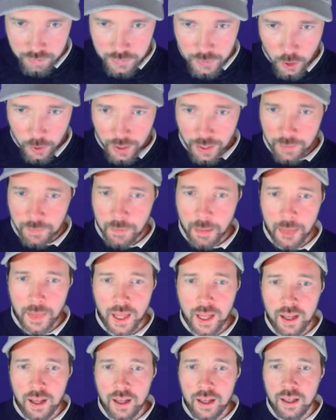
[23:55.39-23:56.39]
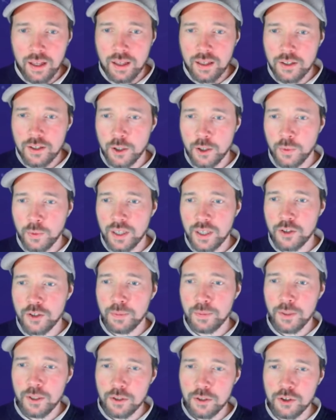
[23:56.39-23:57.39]
Okay, so we are
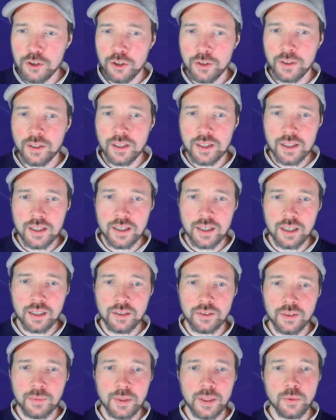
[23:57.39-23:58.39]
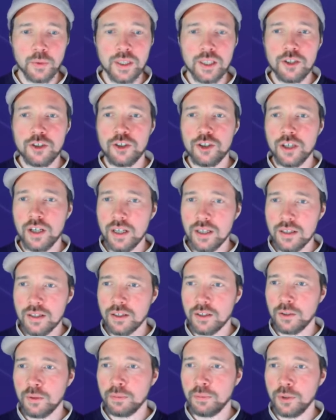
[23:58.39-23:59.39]
supposed to show that this is the second derivative, but we just
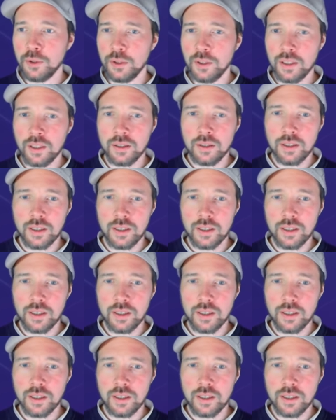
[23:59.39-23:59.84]
computed the